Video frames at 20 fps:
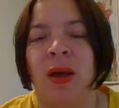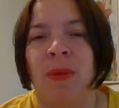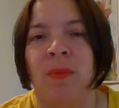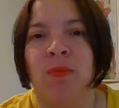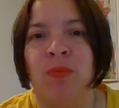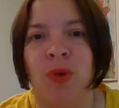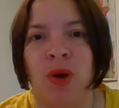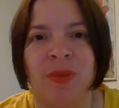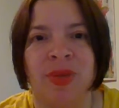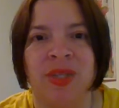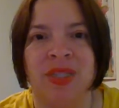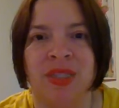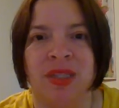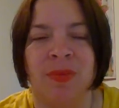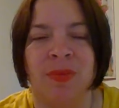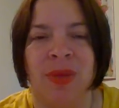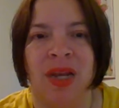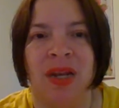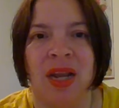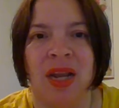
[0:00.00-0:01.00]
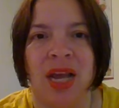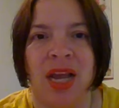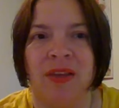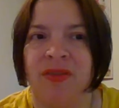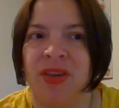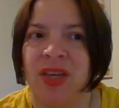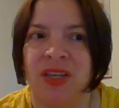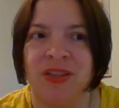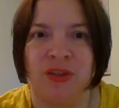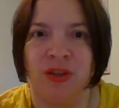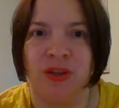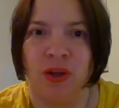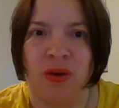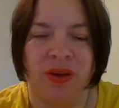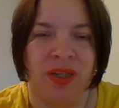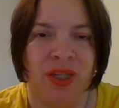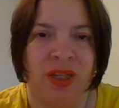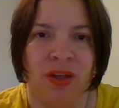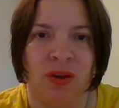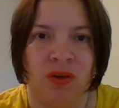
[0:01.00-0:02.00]
moment in my life, He's
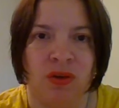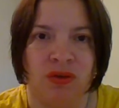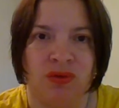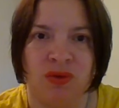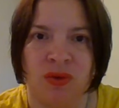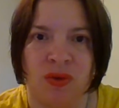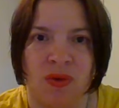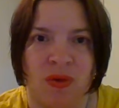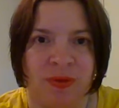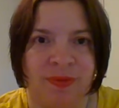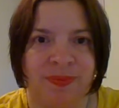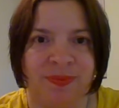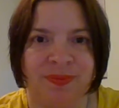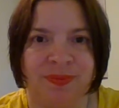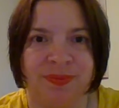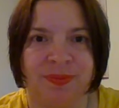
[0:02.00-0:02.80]
not in control.